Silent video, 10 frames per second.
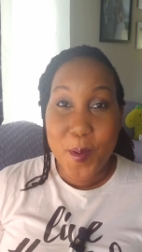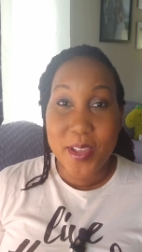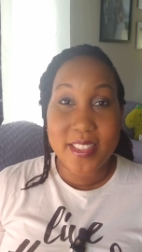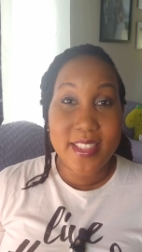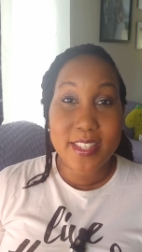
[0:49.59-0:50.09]

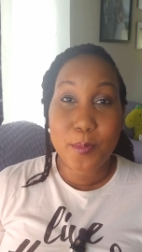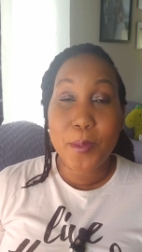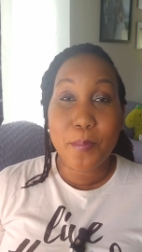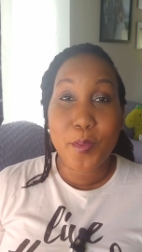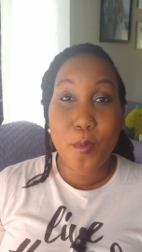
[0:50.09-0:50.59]
whether it's
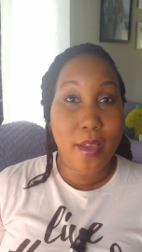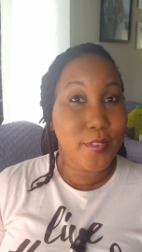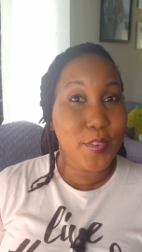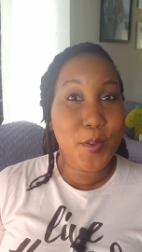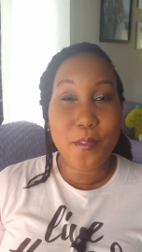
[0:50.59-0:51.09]
people who have
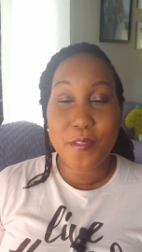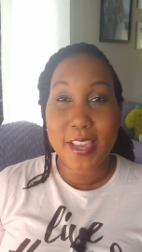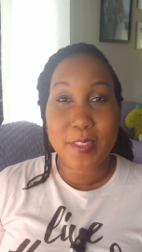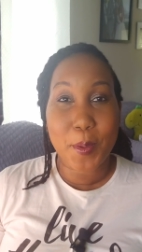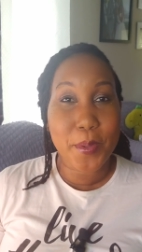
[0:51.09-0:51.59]
no
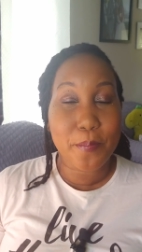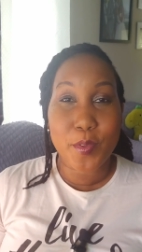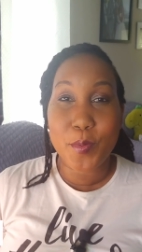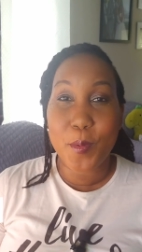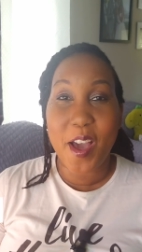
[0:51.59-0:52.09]
faith or
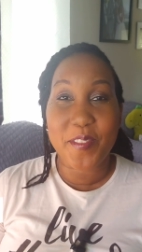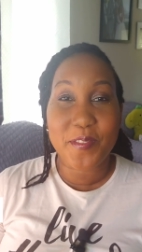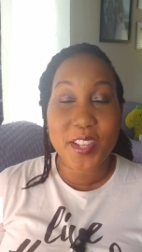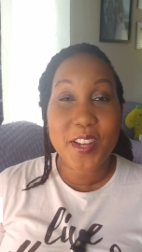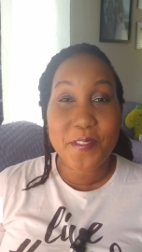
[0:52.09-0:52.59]
people who are
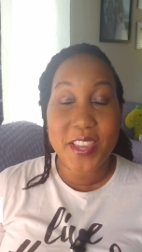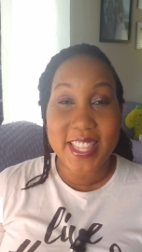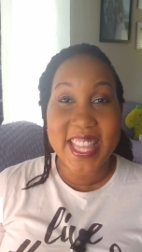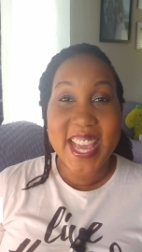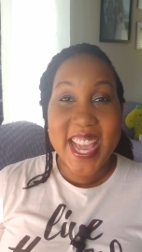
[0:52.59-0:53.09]
full of faith.